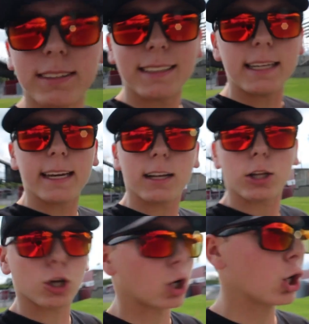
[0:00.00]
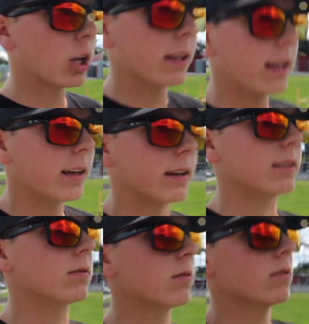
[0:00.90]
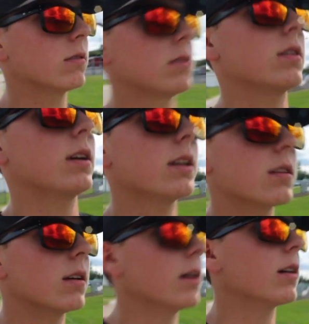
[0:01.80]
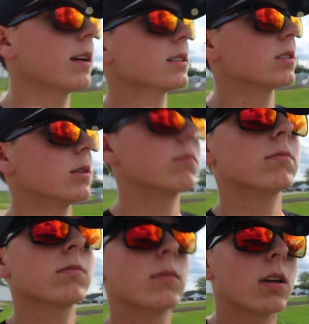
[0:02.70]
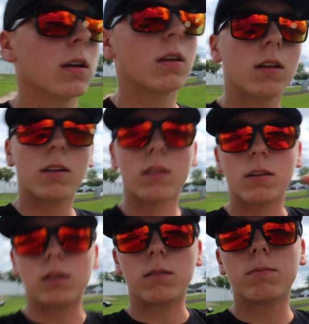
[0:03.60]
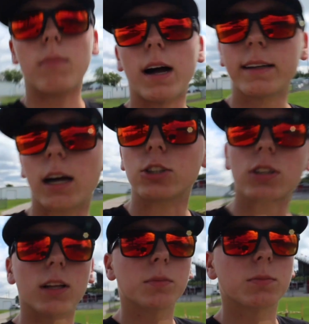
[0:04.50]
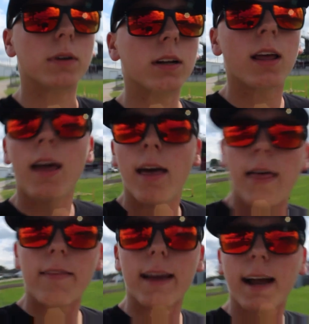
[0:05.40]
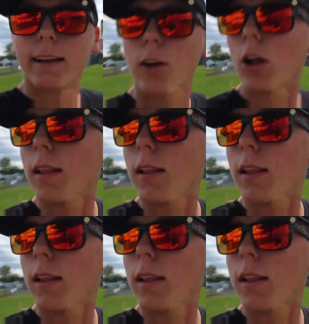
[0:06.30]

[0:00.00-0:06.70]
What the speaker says: sneak in a little early and get some little montage clips, but they got it all